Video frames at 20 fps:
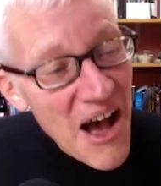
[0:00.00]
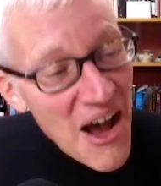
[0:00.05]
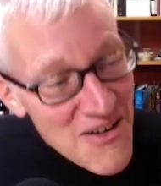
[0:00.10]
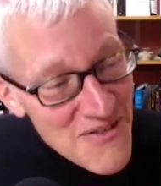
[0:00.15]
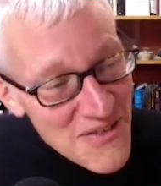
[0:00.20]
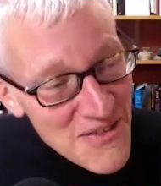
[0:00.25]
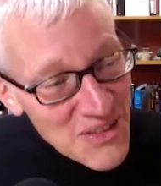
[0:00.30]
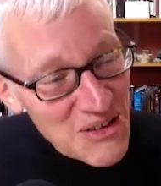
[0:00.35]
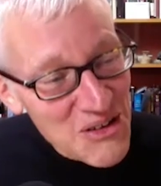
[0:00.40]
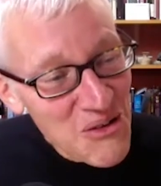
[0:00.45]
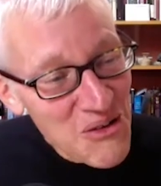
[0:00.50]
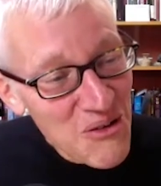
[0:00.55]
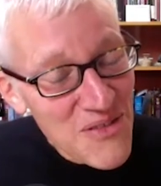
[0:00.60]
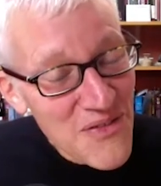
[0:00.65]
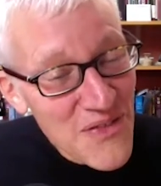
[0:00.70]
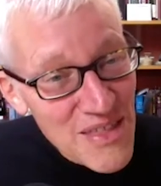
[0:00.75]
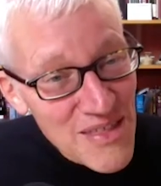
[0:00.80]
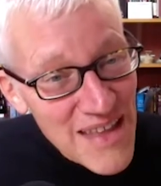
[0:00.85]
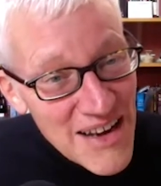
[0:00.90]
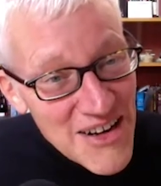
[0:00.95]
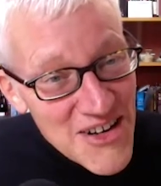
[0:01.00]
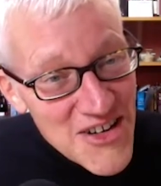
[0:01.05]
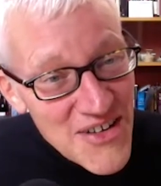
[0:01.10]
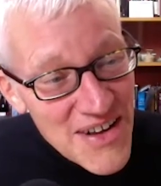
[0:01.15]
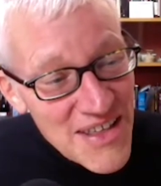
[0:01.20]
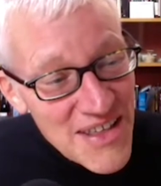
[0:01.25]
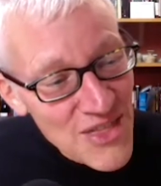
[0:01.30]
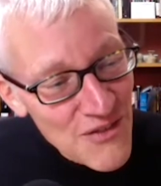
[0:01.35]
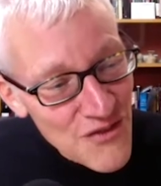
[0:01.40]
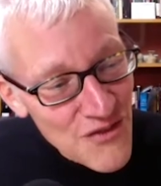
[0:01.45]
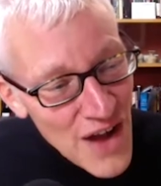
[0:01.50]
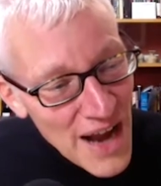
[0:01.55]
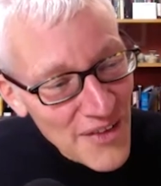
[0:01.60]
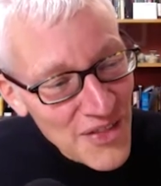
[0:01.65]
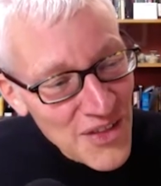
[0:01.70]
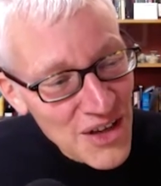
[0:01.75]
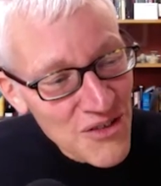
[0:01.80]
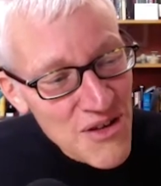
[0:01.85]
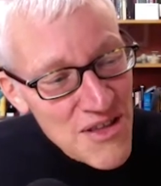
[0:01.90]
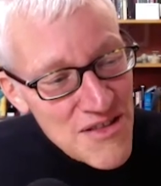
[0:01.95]
over the course of the centuries, the
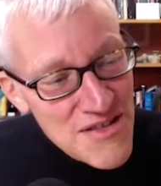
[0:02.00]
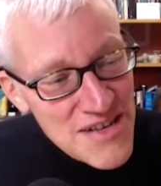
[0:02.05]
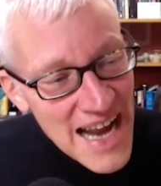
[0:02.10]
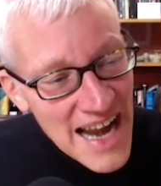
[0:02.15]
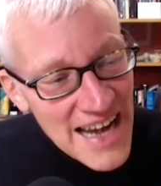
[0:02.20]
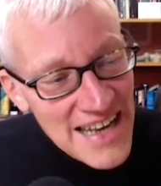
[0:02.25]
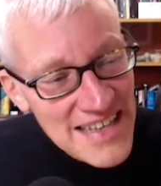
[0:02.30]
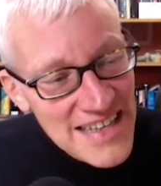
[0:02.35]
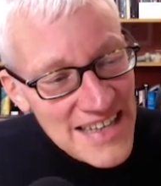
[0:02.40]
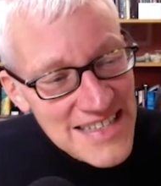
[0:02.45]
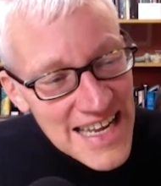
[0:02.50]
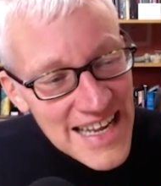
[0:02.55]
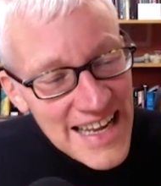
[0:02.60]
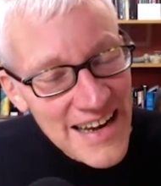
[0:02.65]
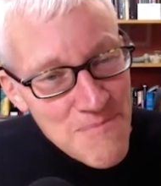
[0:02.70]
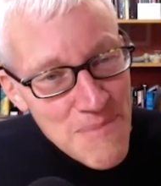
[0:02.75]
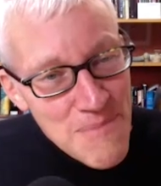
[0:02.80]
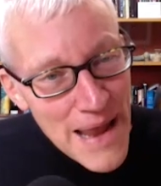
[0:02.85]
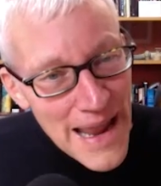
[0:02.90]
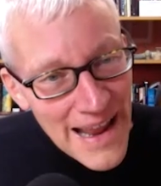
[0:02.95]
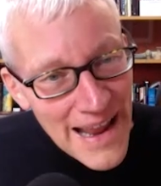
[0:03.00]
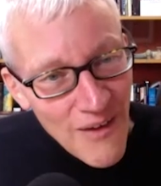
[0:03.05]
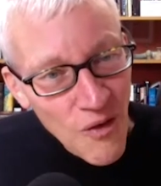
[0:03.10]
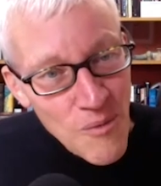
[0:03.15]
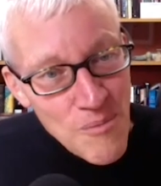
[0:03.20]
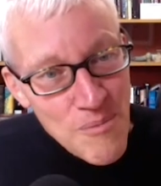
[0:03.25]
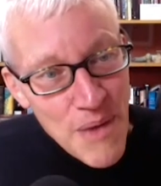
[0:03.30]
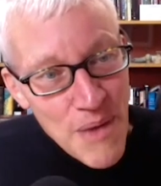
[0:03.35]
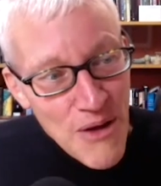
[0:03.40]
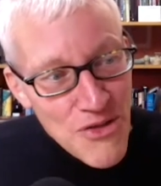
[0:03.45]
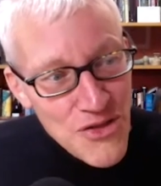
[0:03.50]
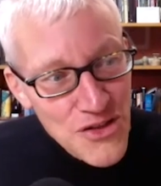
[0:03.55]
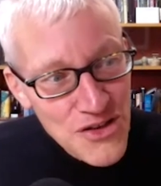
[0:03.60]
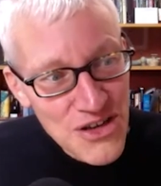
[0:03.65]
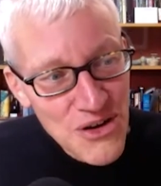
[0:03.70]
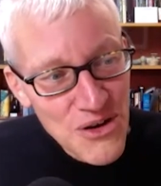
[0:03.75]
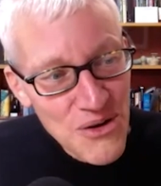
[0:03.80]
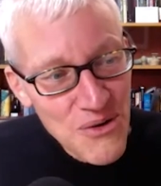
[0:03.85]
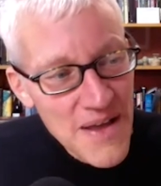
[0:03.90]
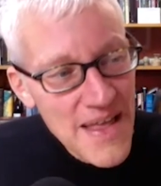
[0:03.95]
fact that Christianity can appeal both
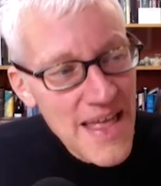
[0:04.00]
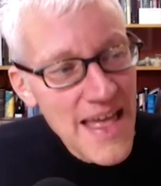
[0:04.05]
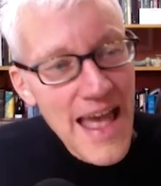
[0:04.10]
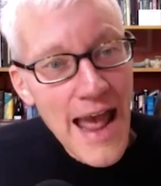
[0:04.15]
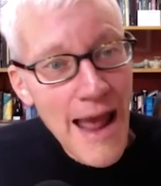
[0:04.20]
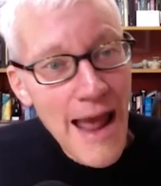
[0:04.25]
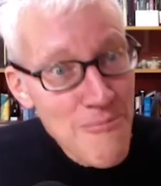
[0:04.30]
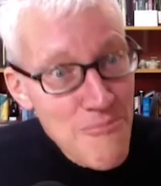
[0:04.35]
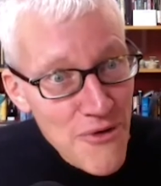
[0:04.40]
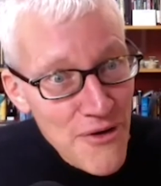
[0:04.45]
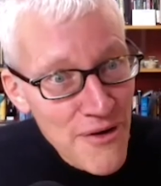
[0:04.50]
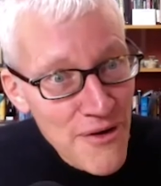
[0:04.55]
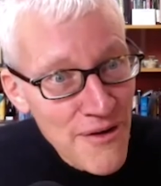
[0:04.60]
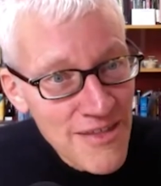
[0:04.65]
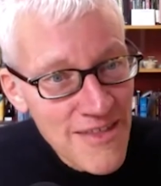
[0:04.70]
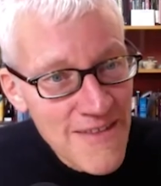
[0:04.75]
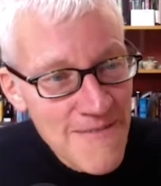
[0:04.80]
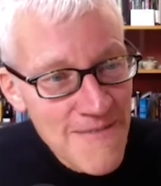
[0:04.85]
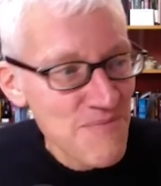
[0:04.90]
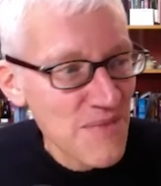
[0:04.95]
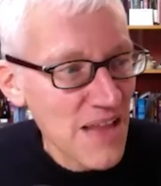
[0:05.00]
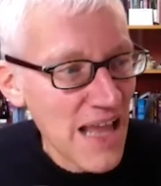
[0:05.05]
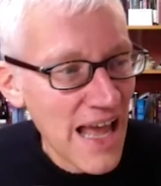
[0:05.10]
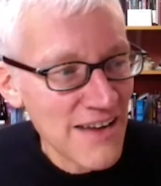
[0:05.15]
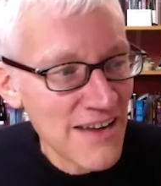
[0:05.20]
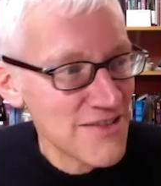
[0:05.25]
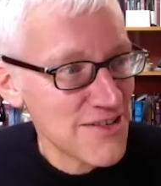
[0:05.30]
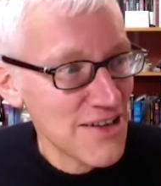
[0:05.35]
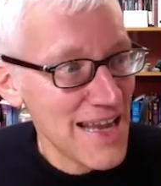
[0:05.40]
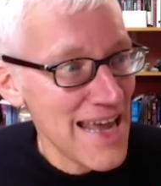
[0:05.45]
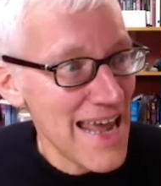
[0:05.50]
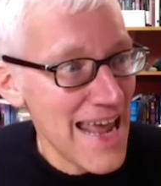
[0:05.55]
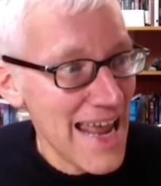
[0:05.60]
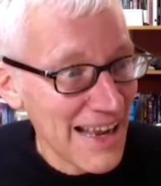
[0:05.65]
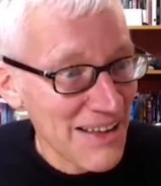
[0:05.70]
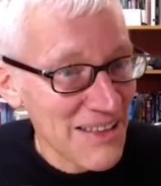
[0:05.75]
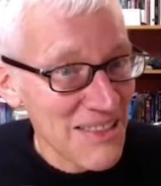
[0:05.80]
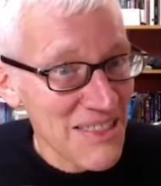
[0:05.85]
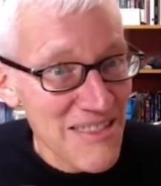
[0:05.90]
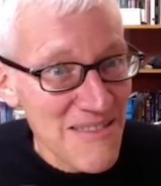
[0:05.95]
to emperors and to
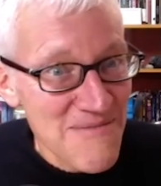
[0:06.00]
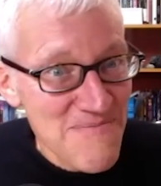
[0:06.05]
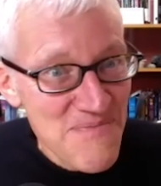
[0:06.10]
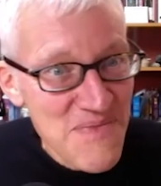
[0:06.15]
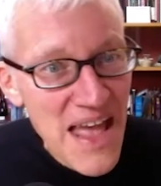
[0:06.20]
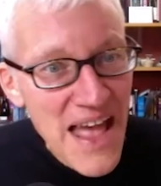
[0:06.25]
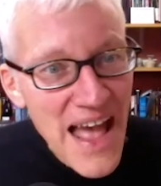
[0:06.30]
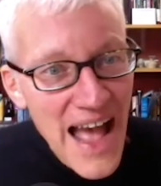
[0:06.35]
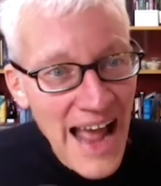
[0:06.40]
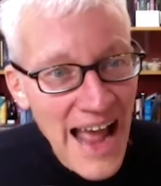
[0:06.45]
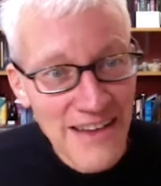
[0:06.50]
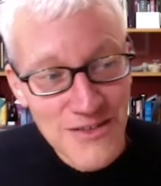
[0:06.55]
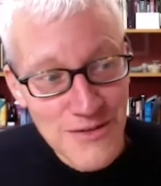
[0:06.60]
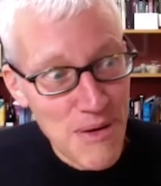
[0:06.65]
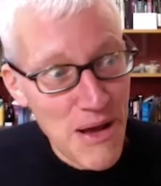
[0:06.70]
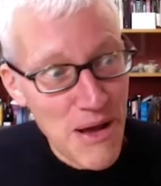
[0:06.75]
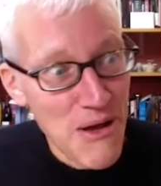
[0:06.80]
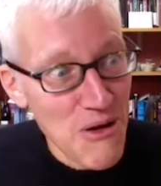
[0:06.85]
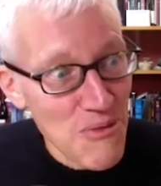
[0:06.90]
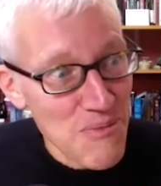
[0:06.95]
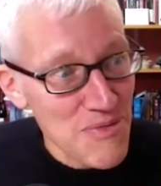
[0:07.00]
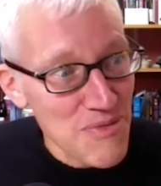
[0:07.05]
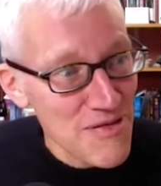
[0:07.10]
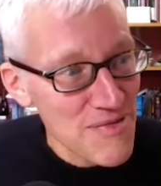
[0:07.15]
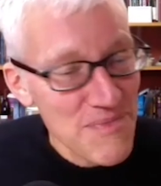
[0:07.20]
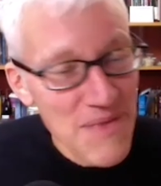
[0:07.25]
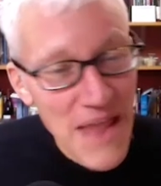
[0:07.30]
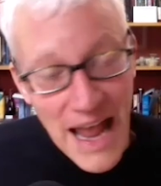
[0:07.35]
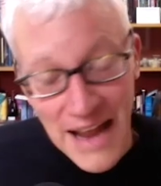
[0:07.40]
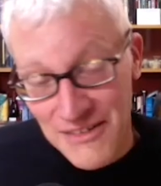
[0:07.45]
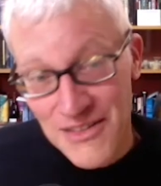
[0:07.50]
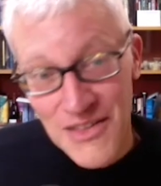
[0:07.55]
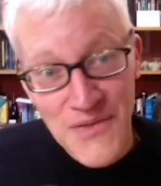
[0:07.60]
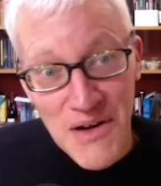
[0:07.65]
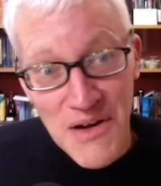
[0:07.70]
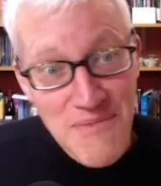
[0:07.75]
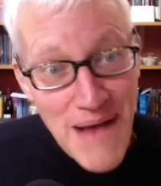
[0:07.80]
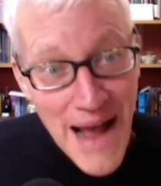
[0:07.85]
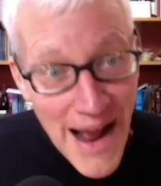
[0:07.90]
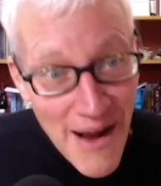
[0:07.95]
kings and to popes and to the
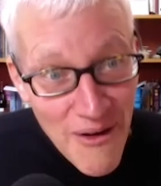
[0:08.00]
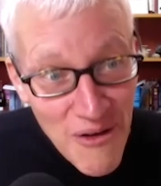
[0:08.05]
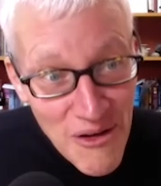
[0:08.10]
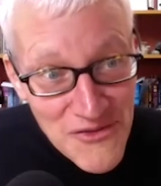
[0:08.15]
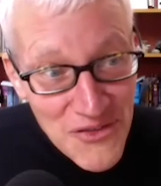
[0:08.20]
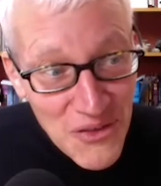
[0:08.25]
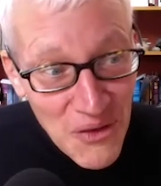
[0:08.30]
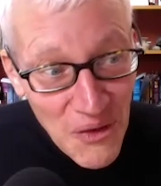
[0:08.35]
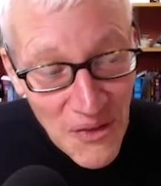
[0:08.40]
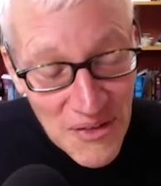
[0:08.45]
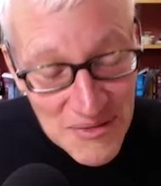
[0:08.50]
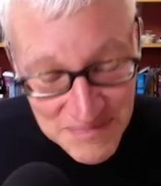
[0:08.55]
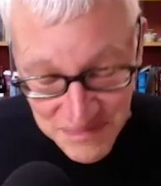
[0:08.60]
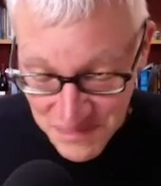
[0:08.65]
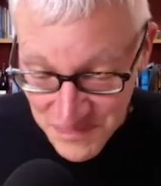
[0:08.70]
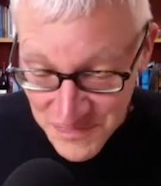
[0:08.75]
very powerful,